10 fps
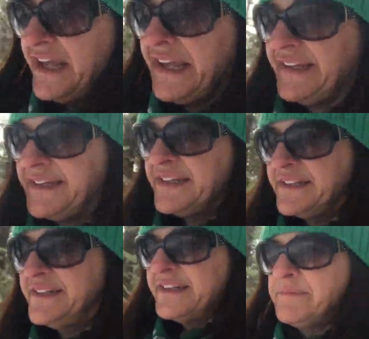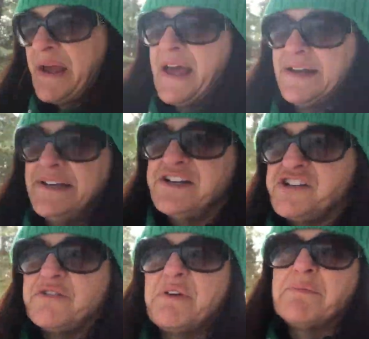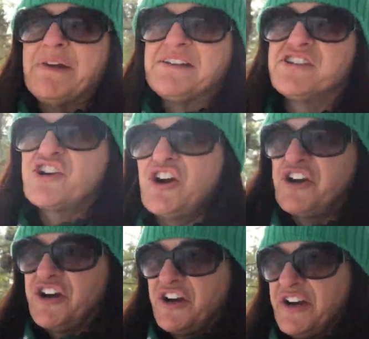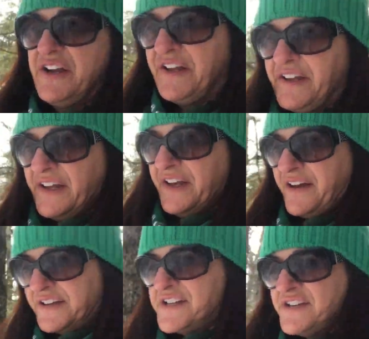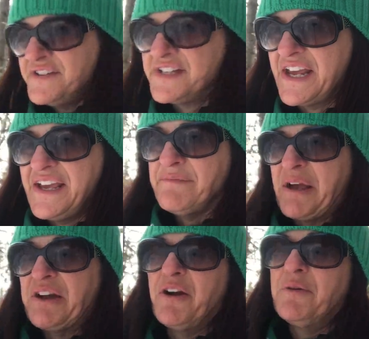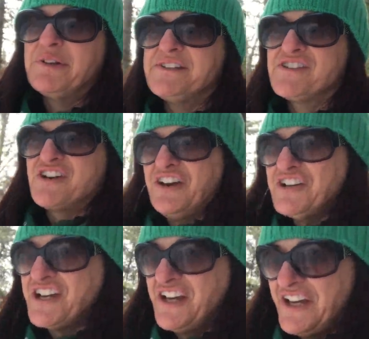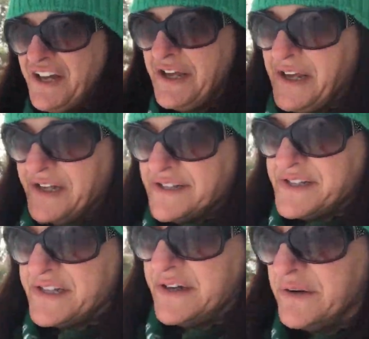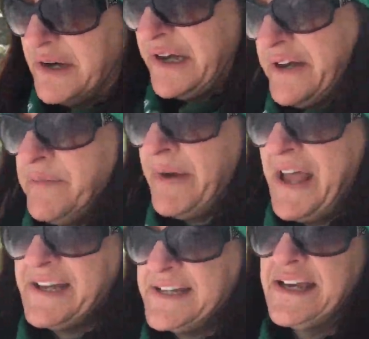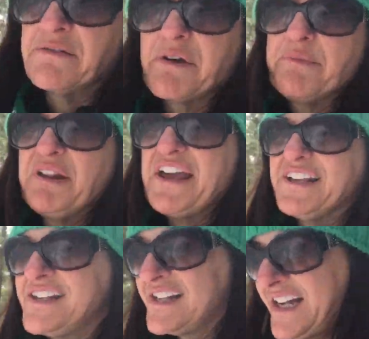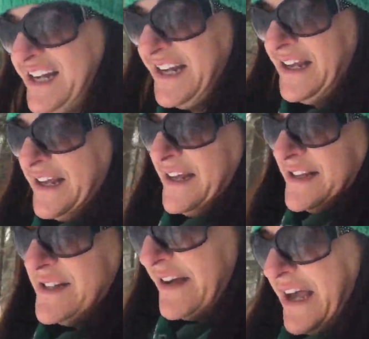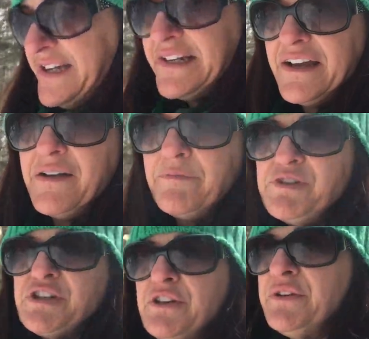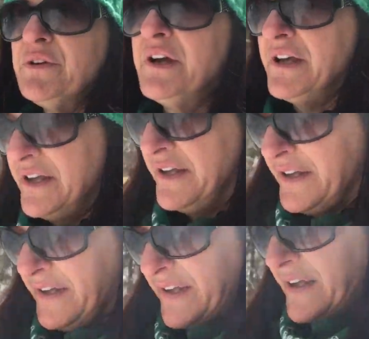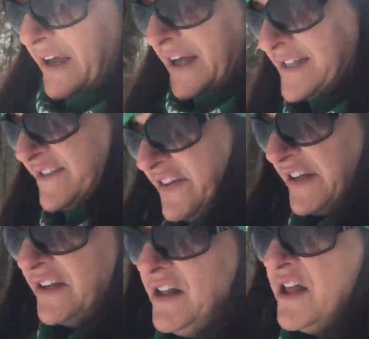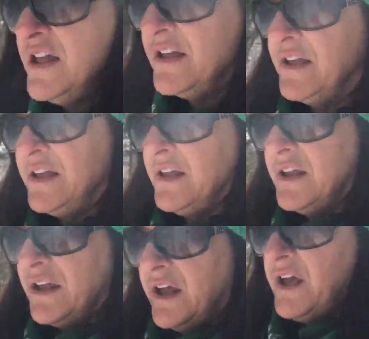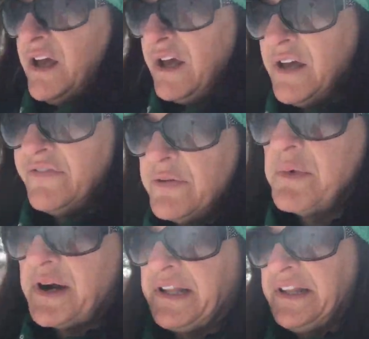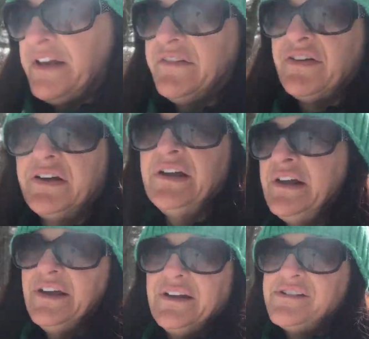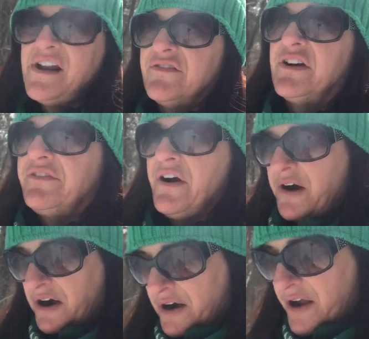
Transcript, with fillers: And um, I had an issue with my starter on Tuesday. My car wouldn't start, so um, I had to get it replaced. So I had to come to Huntsville. Uh, from where I live, it's not very far,